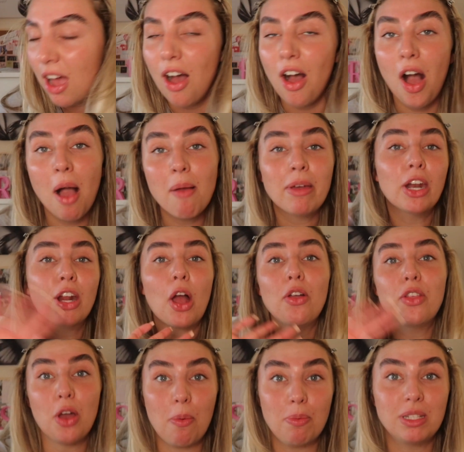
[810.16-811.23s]
I'm gonna go
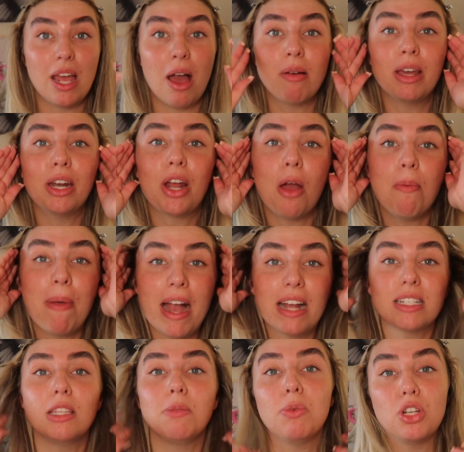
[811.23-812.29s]
the opposite. I'm gonna go back
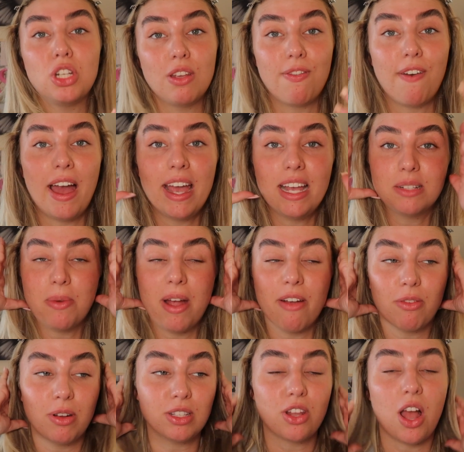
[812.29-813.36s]
to the bushy phase where
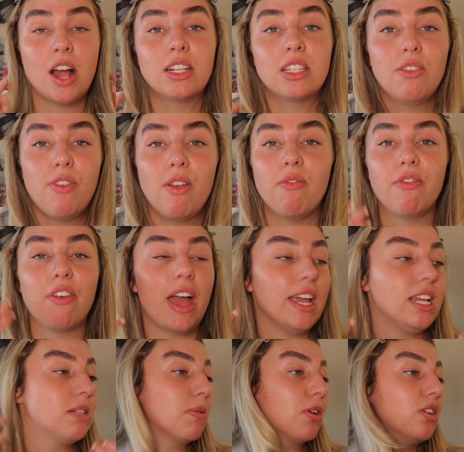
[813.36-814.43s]
everyone's going to the thin
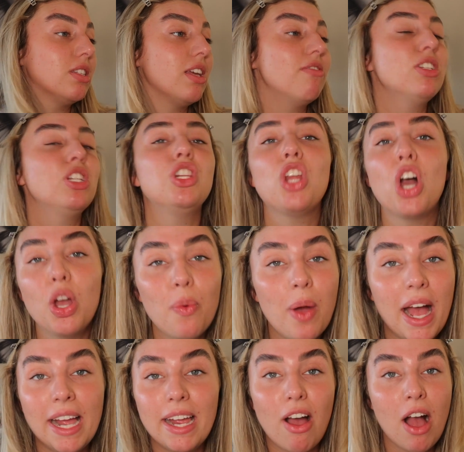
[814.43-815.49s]
phase, because there is no
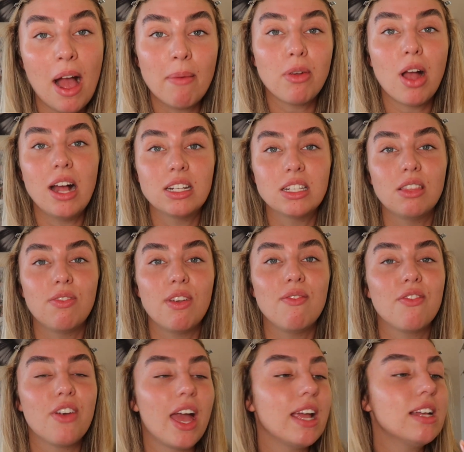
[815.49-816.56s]
way I'm going to the
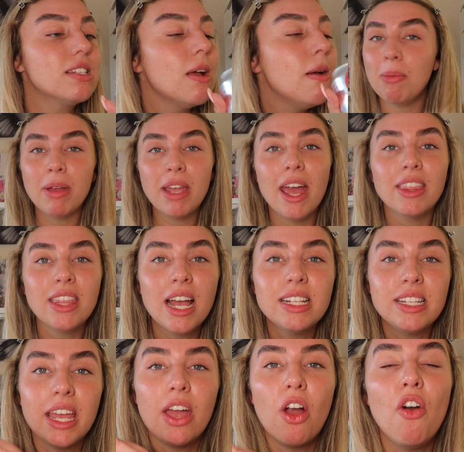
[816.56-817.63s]
thin phase. But yeah, that
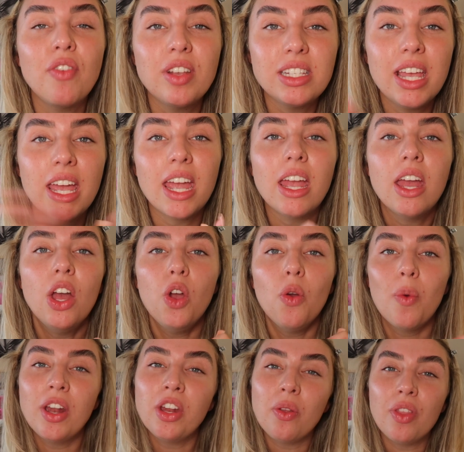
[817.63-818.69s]
is it. Obviously,
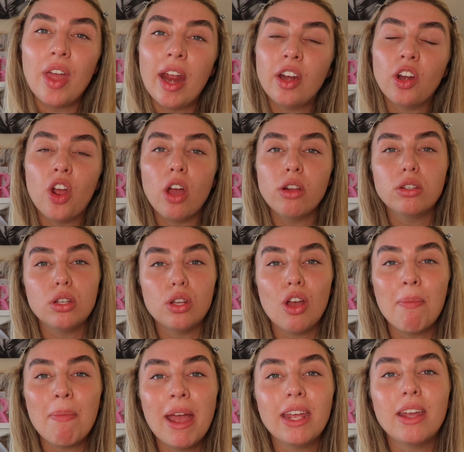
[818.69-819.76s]
when you then go to do
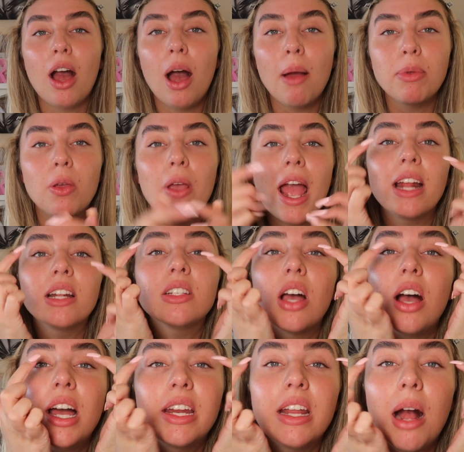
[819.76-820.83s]
your makeup, you can
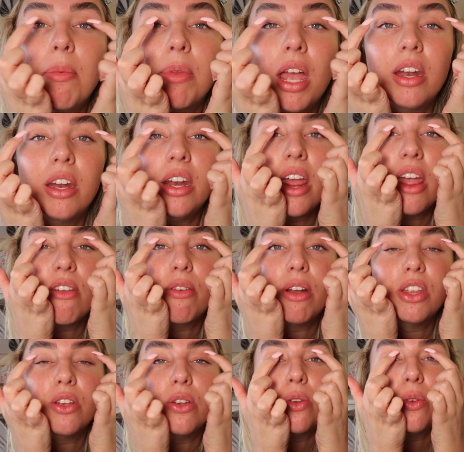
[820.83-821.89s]
tidy up the underneath
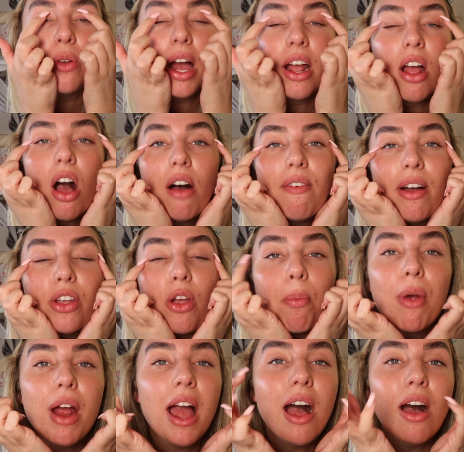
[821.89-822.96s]
when you like carve out your
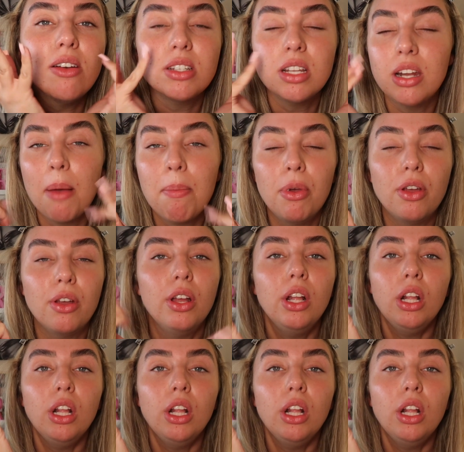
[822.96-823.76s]
brows and like put